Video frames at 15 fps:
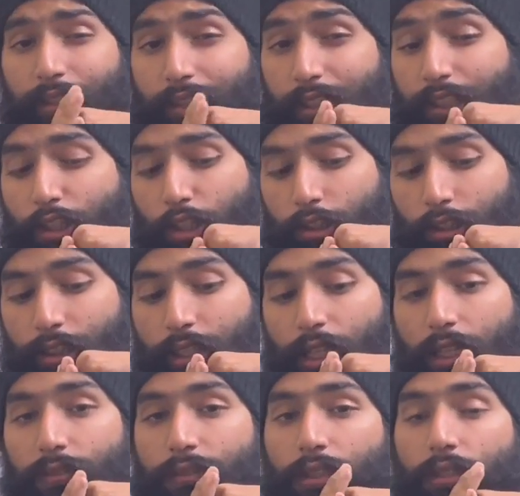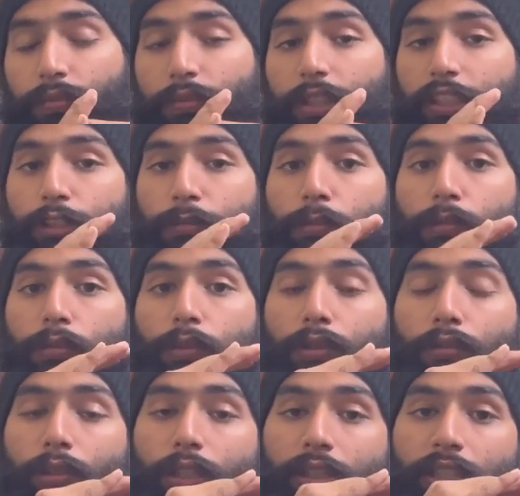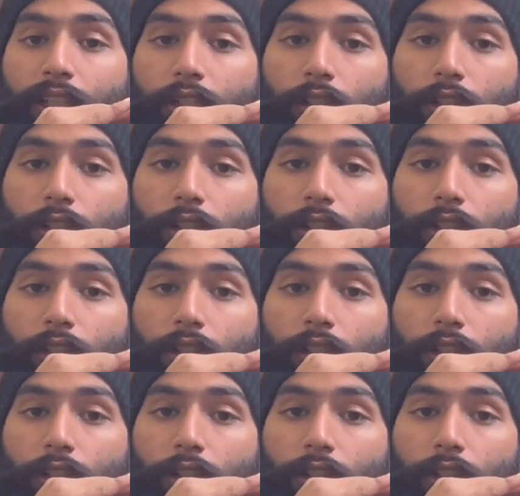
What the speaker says: the concave surface move over the